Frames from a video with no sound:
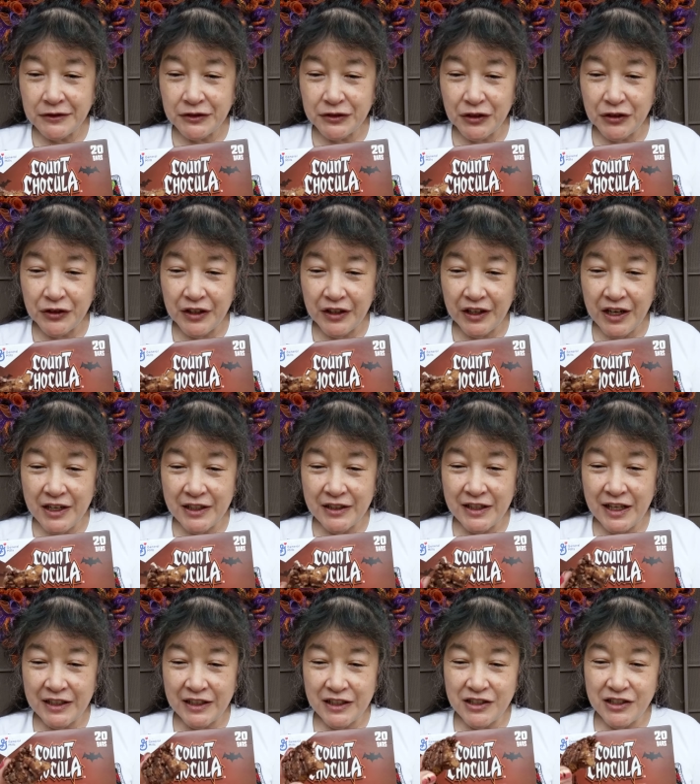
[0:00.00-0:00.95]
So they're kind of
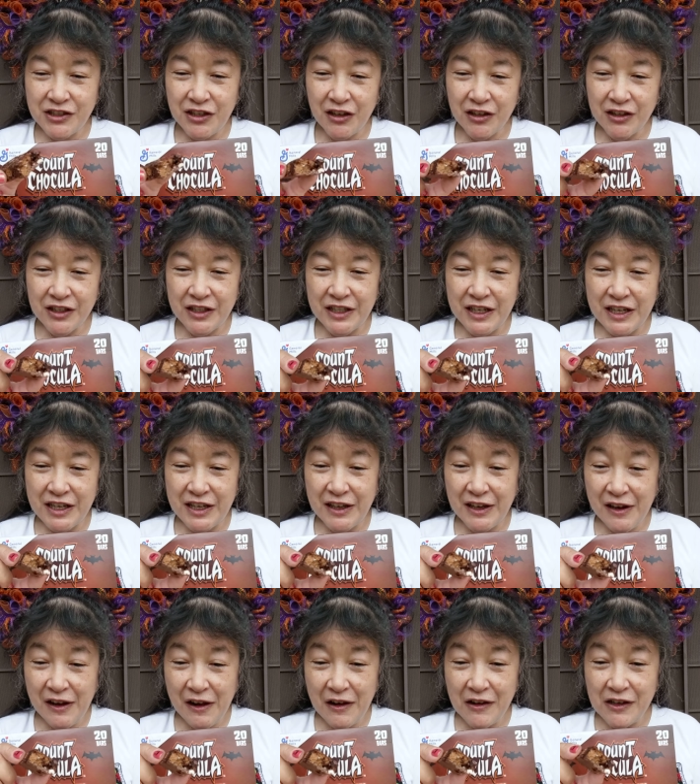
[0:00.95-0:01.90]
like a chocolatey
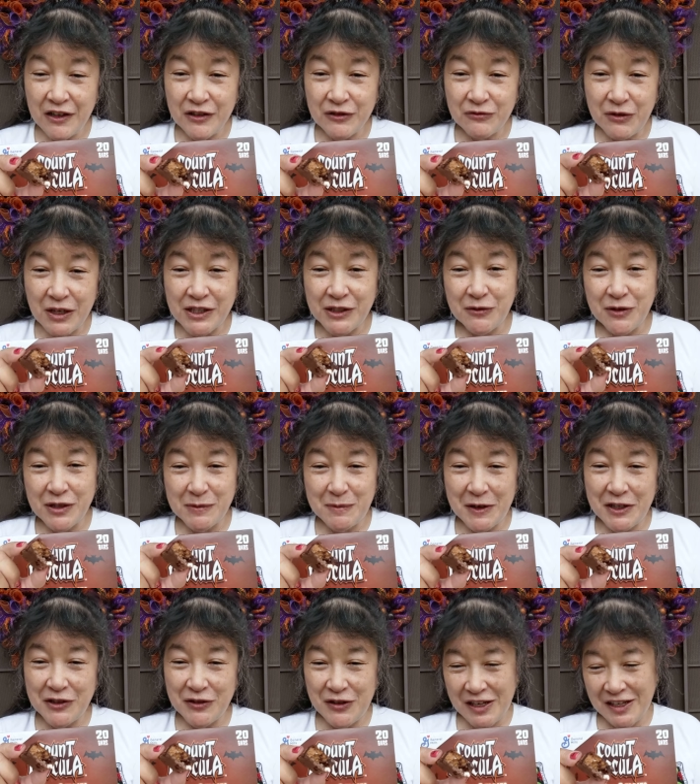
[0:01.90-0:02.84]
Rice
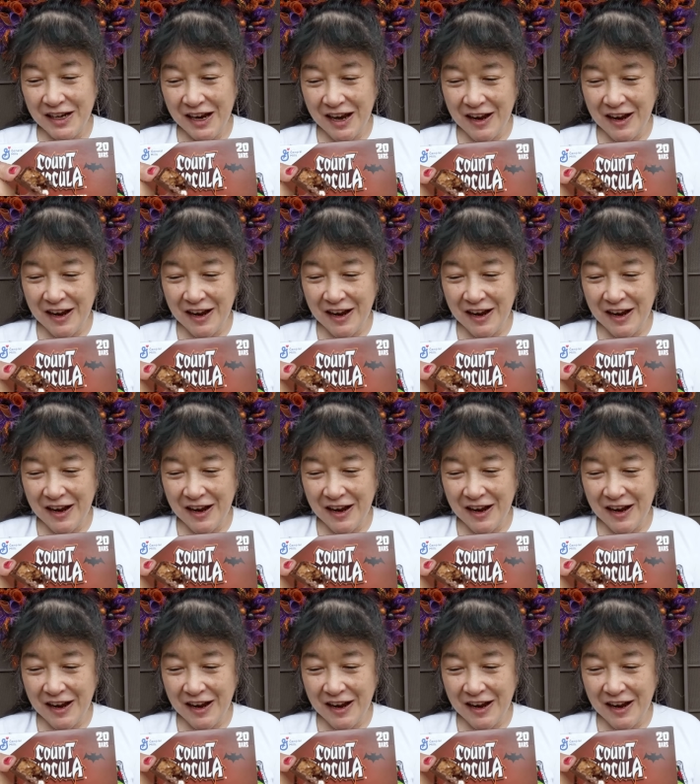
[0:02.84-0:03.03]
Krispie treat,